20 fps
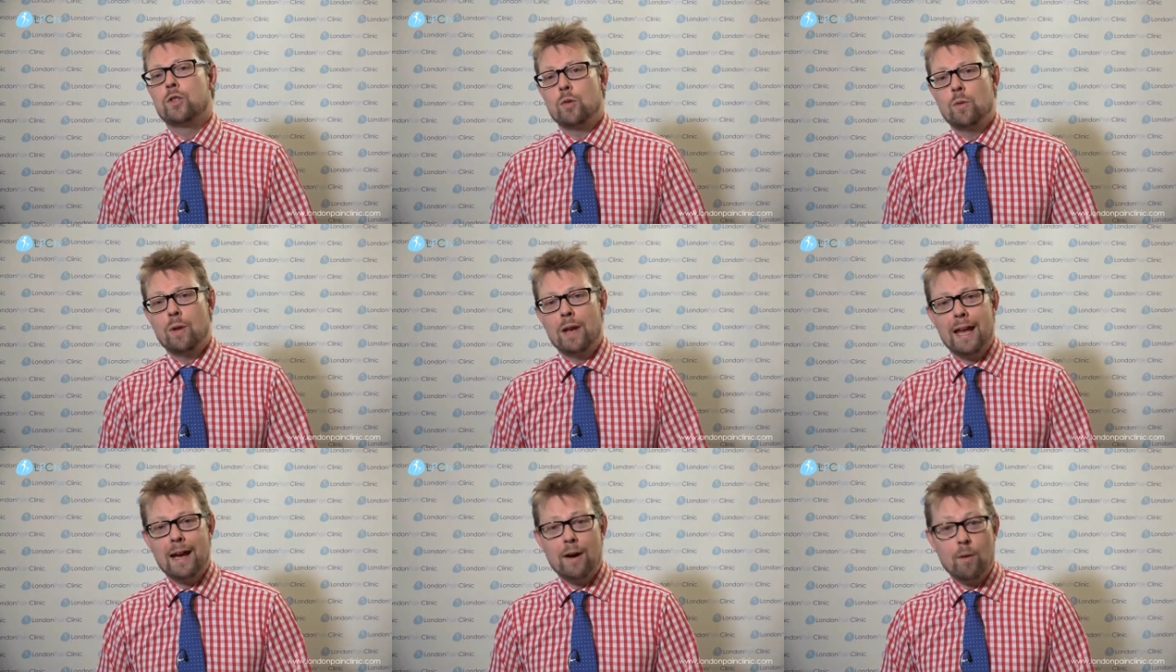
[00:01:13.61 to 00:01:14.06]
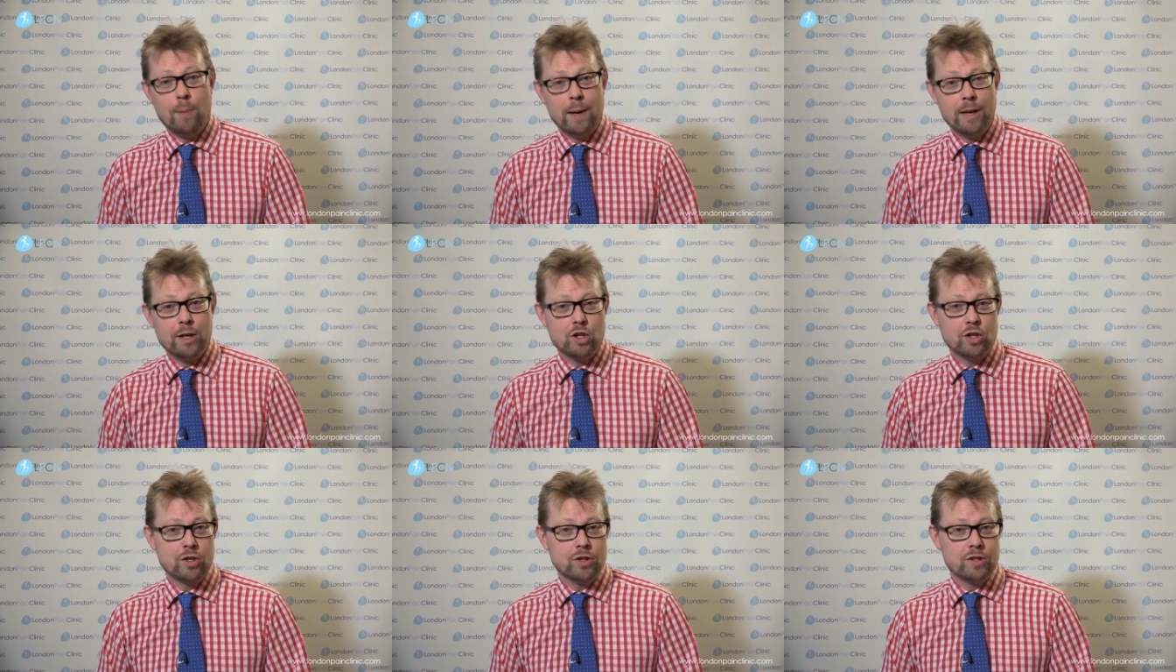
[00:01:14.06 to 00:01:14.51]
to allow
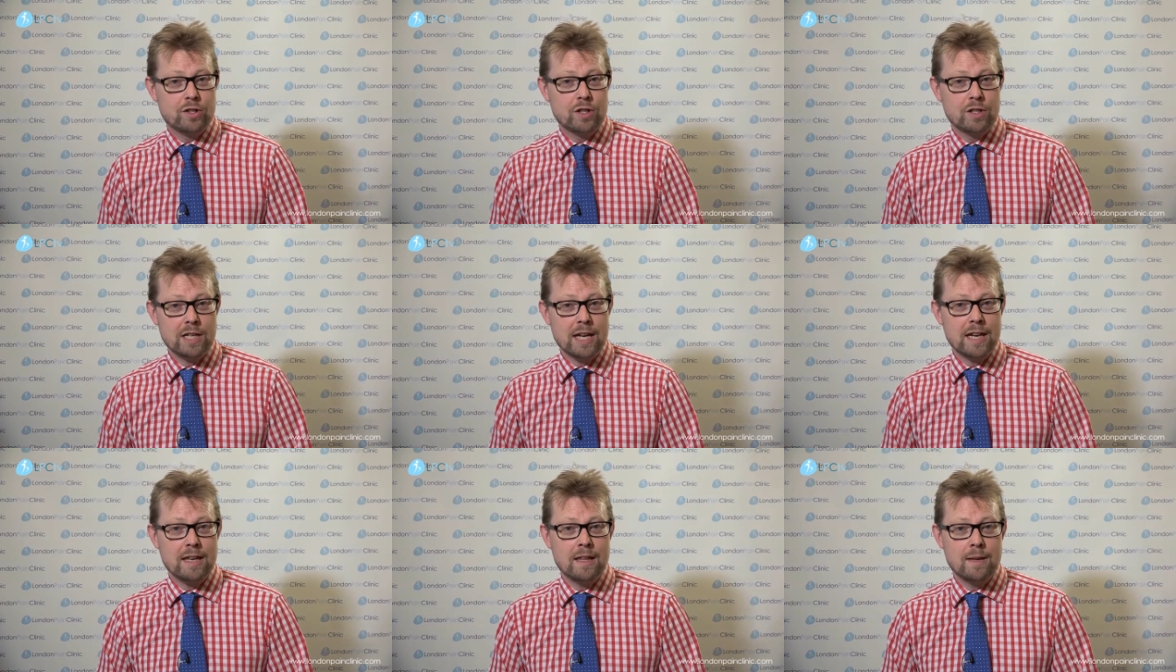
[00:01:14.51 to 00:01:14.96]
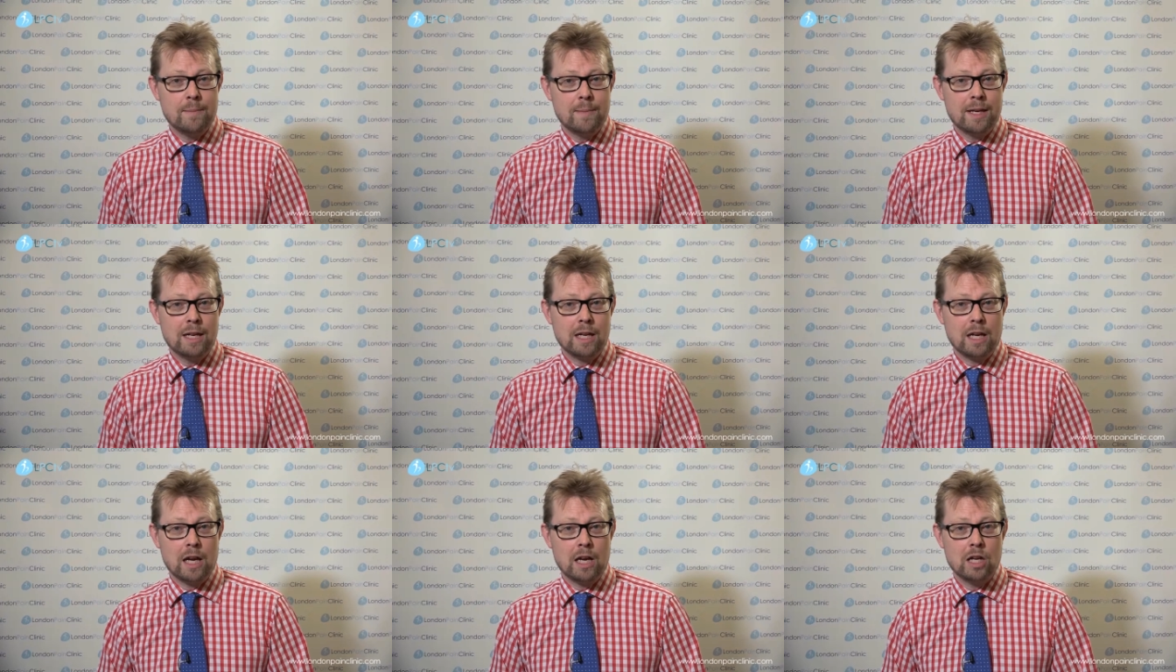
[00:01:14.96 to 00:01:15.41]
patients to take their
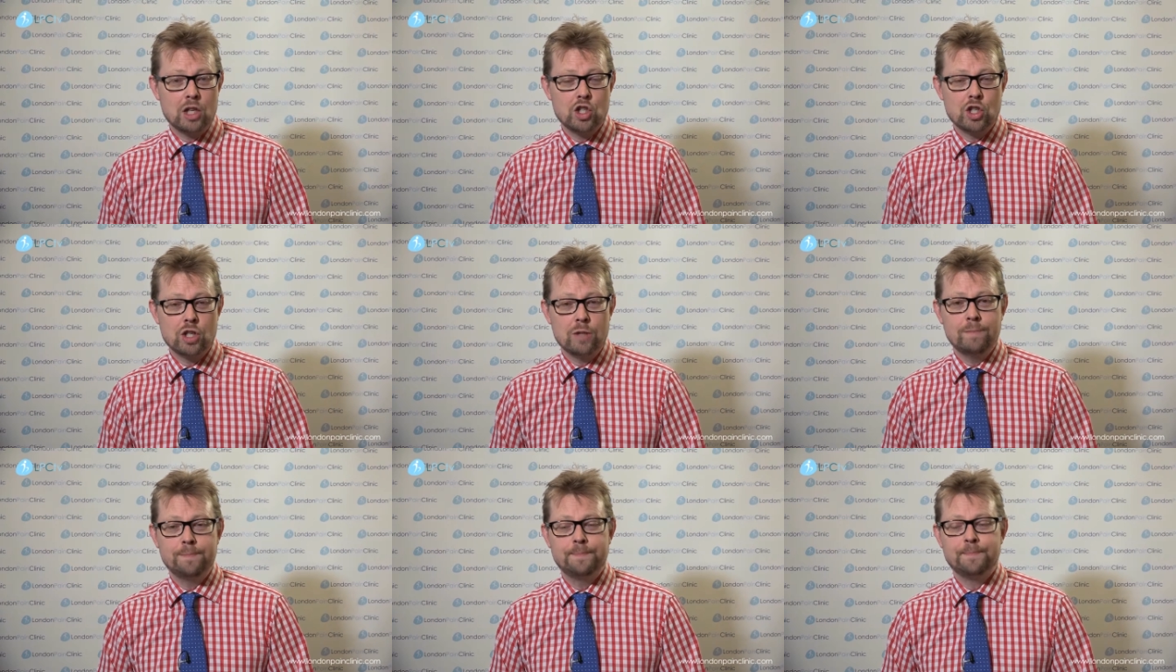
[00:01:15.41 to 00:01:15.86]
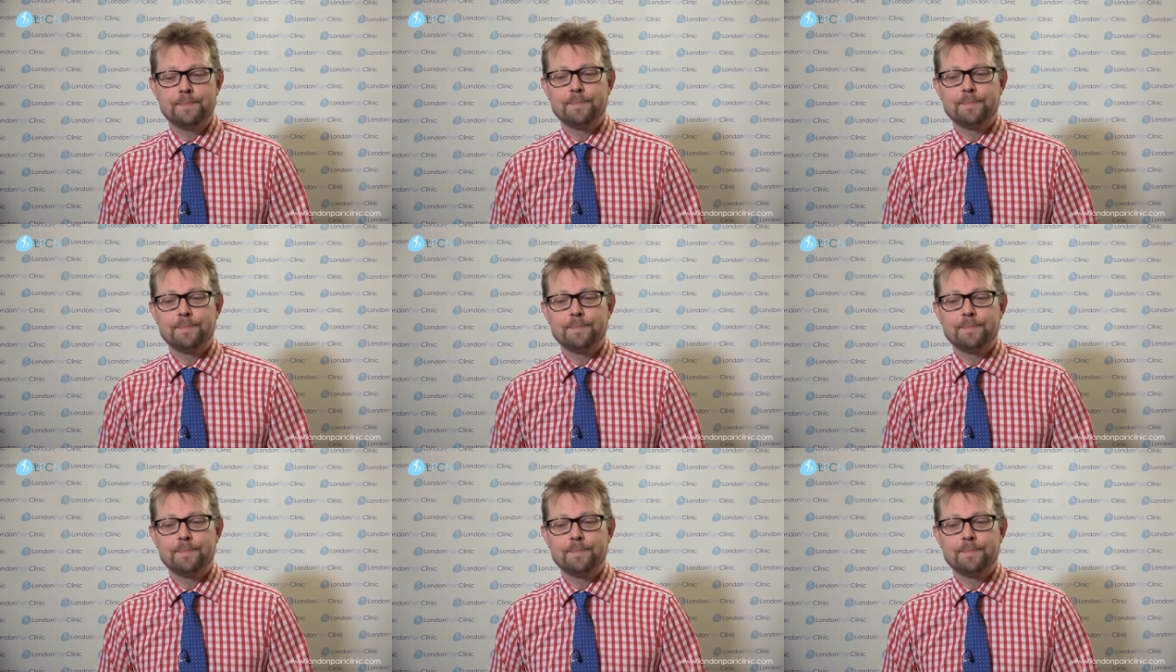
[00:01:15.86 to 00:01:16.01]
medication.